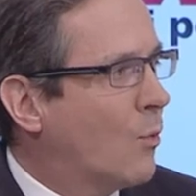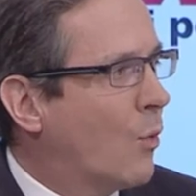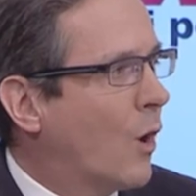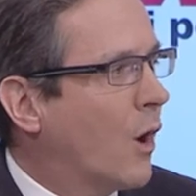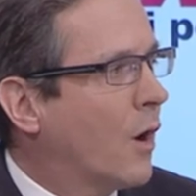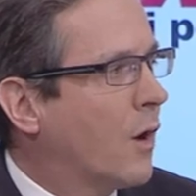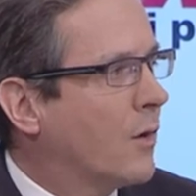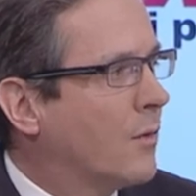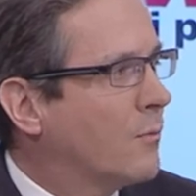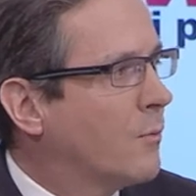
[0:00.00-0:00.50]

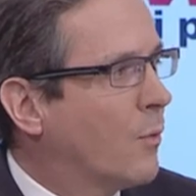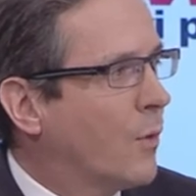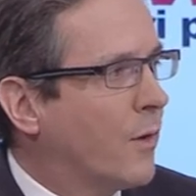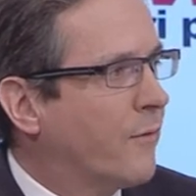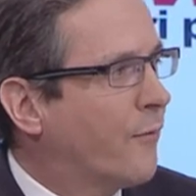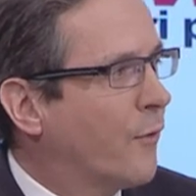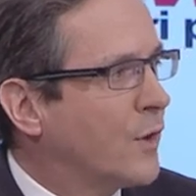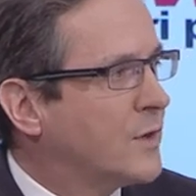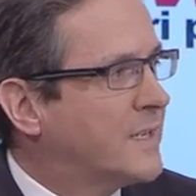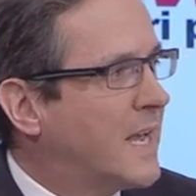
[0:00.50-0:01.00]
where, where,
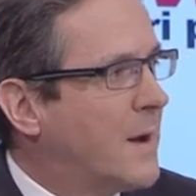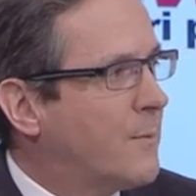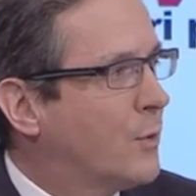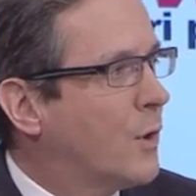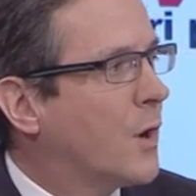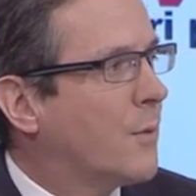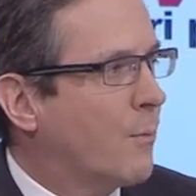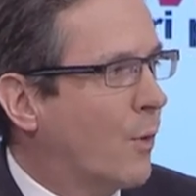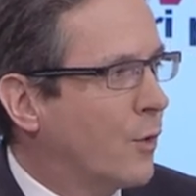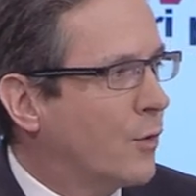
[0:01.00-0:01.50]
for
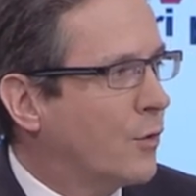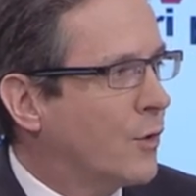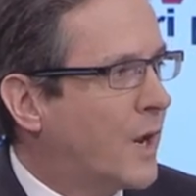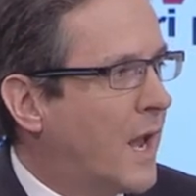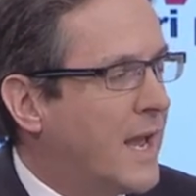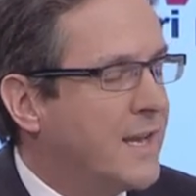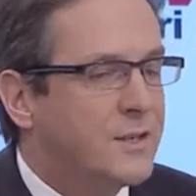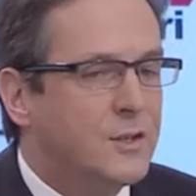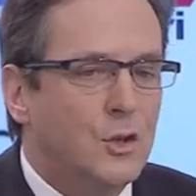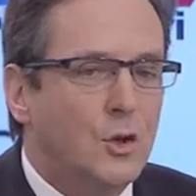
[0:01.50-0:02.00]
example, on a murder
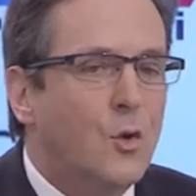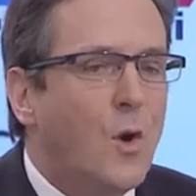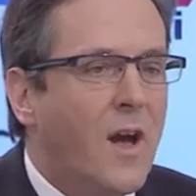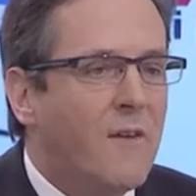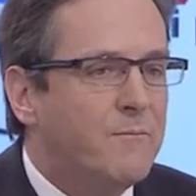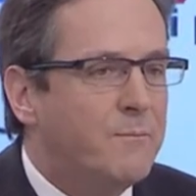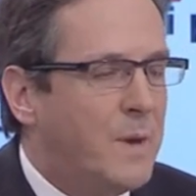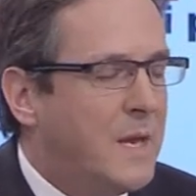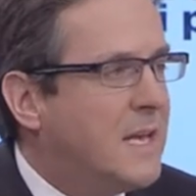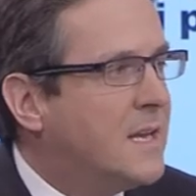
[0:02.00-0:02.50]
case, you
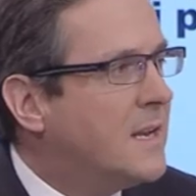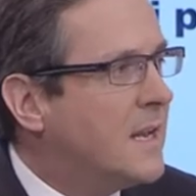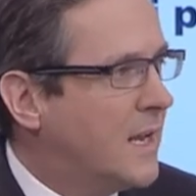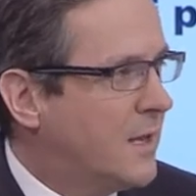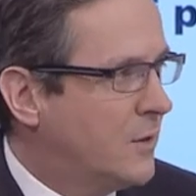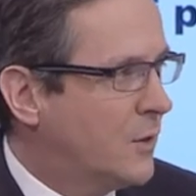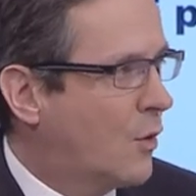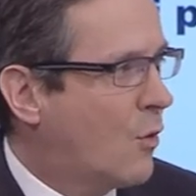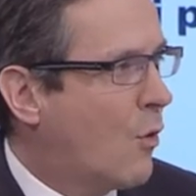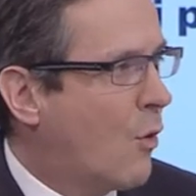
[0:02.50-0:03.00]
have been
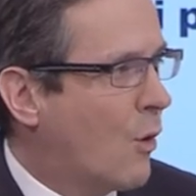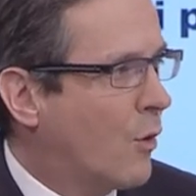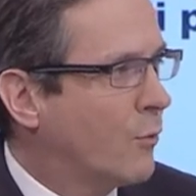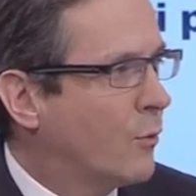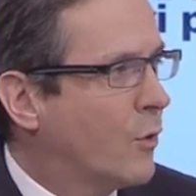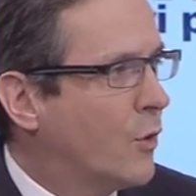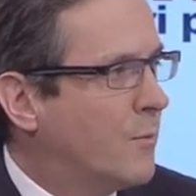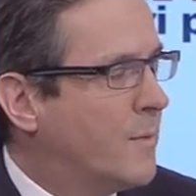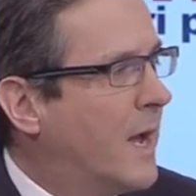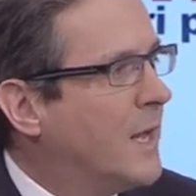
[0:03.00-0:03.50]
in the
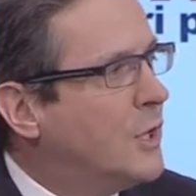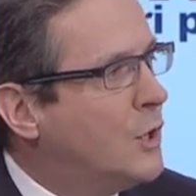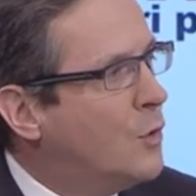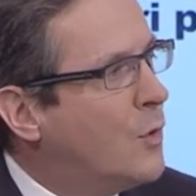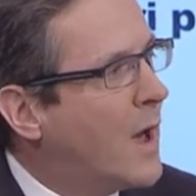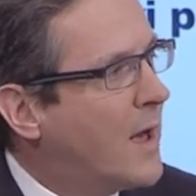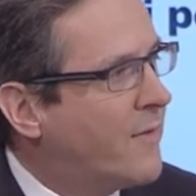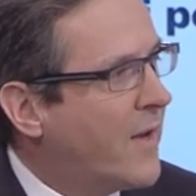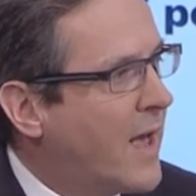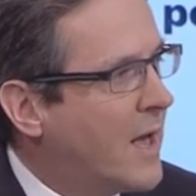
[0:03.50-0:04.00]
courtroom and
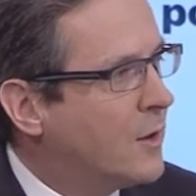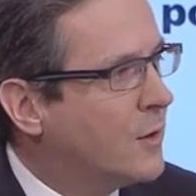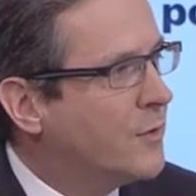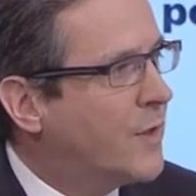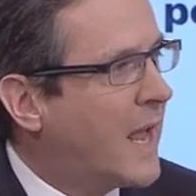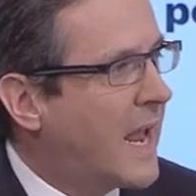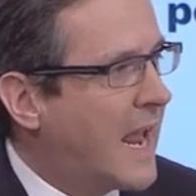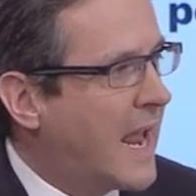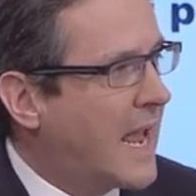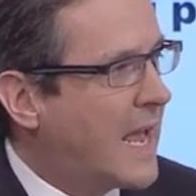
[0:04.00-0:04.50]
you have held
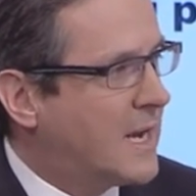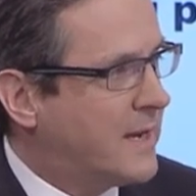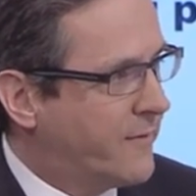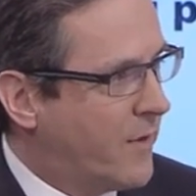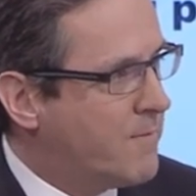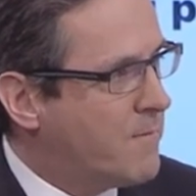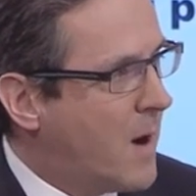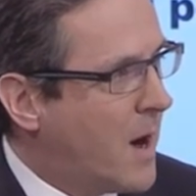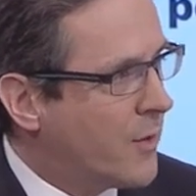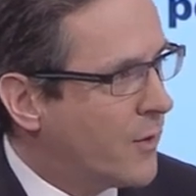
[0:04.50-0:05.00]
the hand of
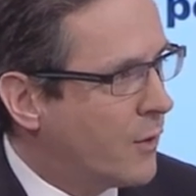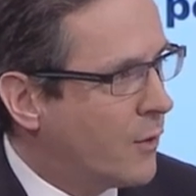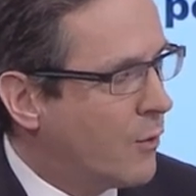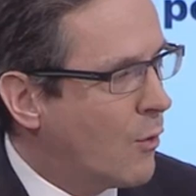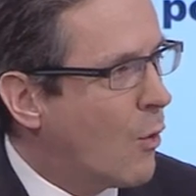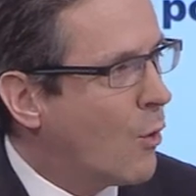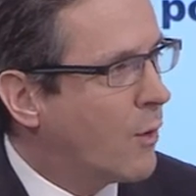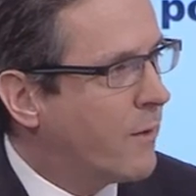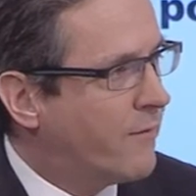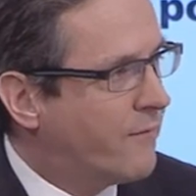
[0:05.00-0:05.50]
a mother
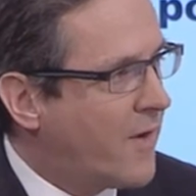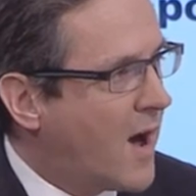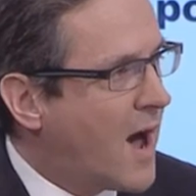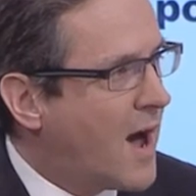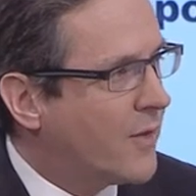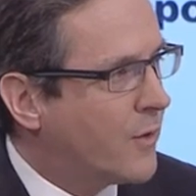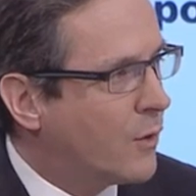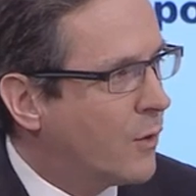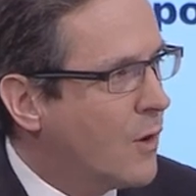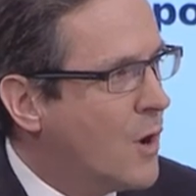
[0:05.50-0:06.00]
or a
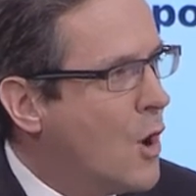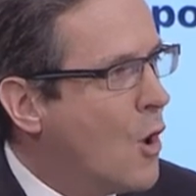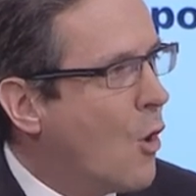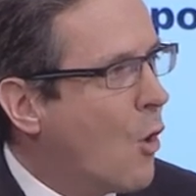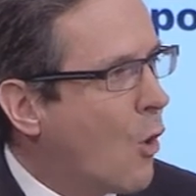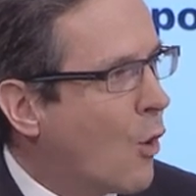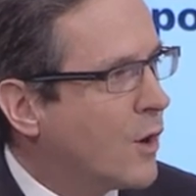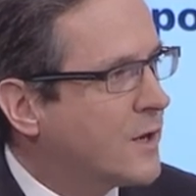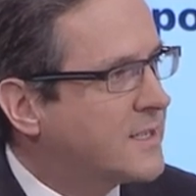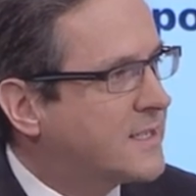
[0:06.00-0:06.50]
father
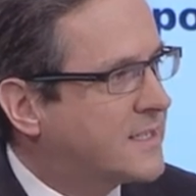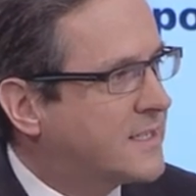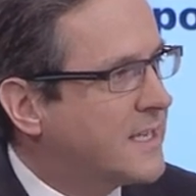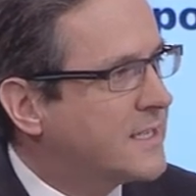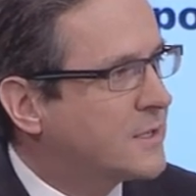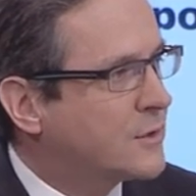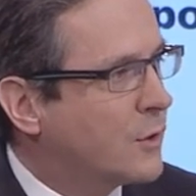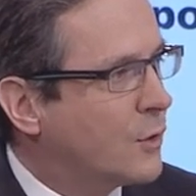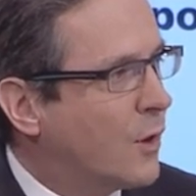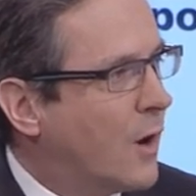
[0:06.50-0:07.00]
or a
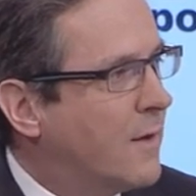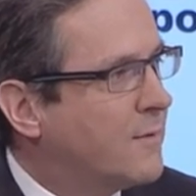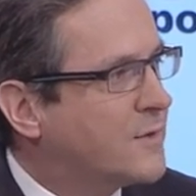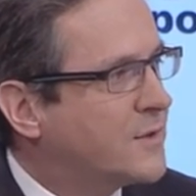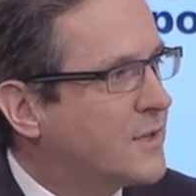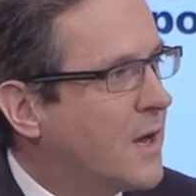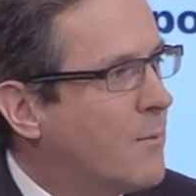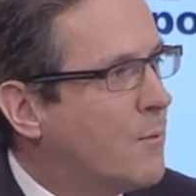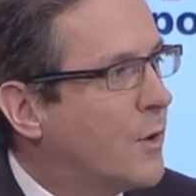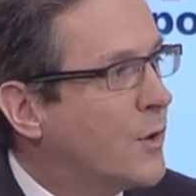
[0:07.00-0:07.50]
sister of
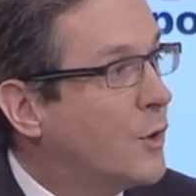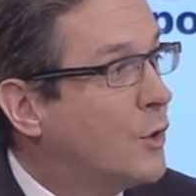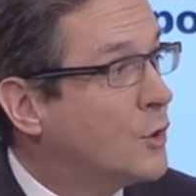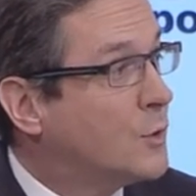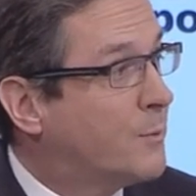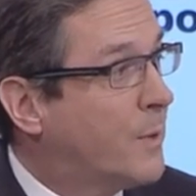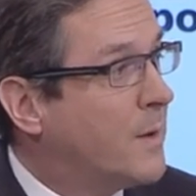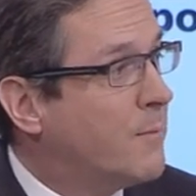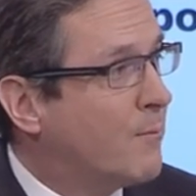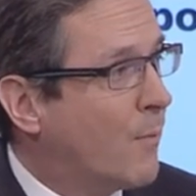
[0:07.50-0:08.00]
someone
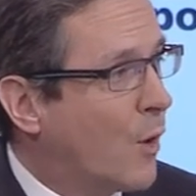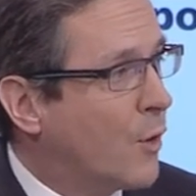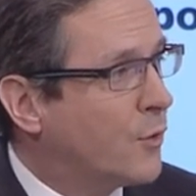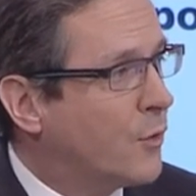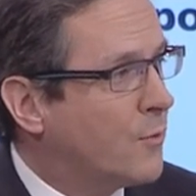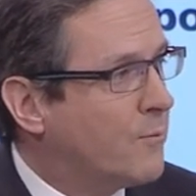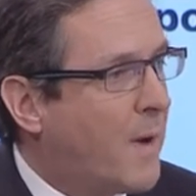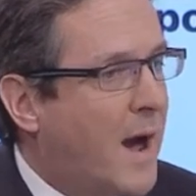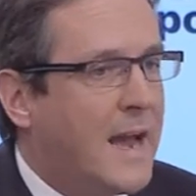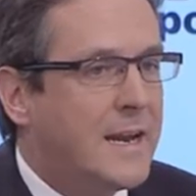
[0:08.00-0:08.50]
who's been
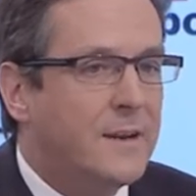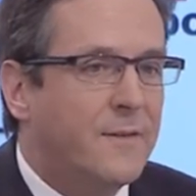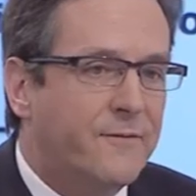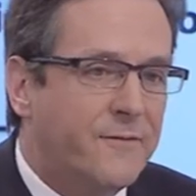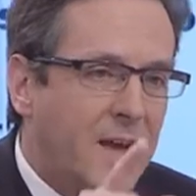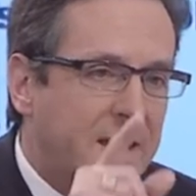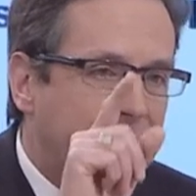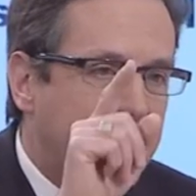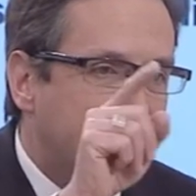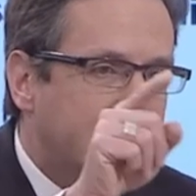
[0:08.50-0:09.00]
murdered by a
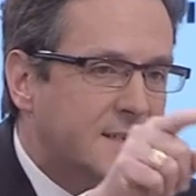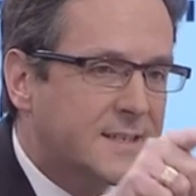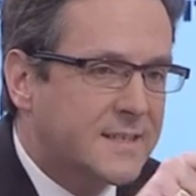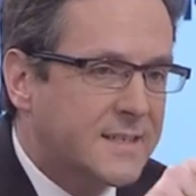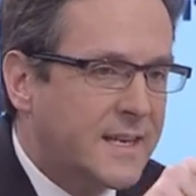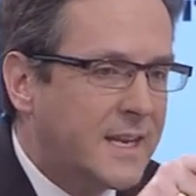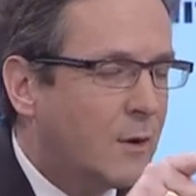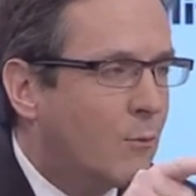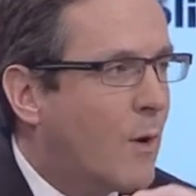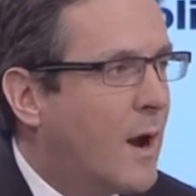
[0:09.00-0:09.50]
defendant
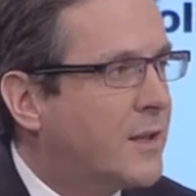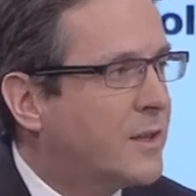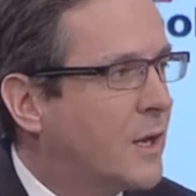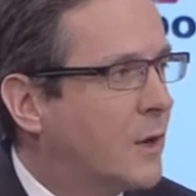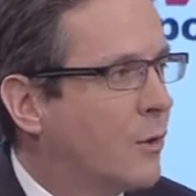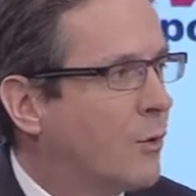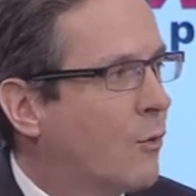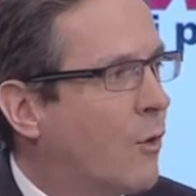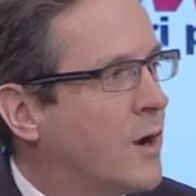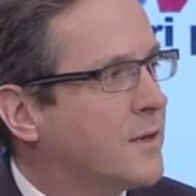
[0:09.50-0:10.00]
sitting right
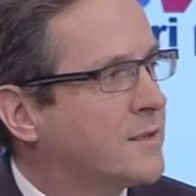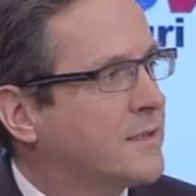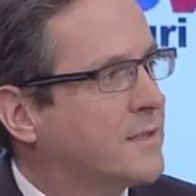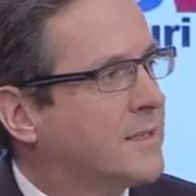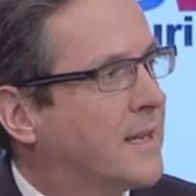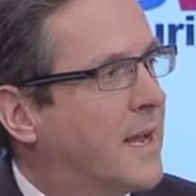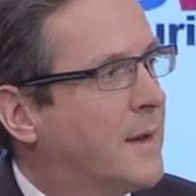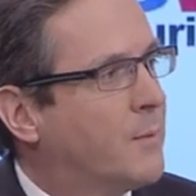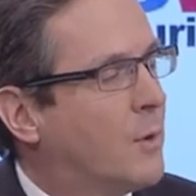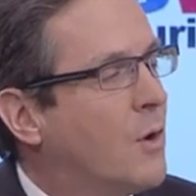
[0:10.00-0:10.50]
there across the
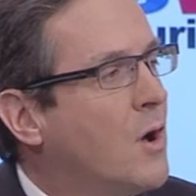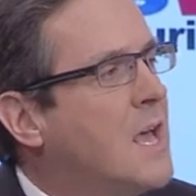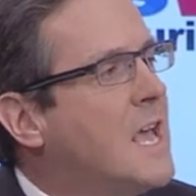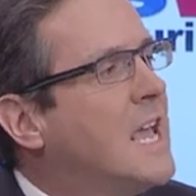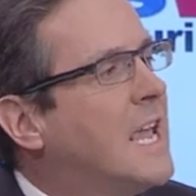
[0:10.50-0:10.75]
table.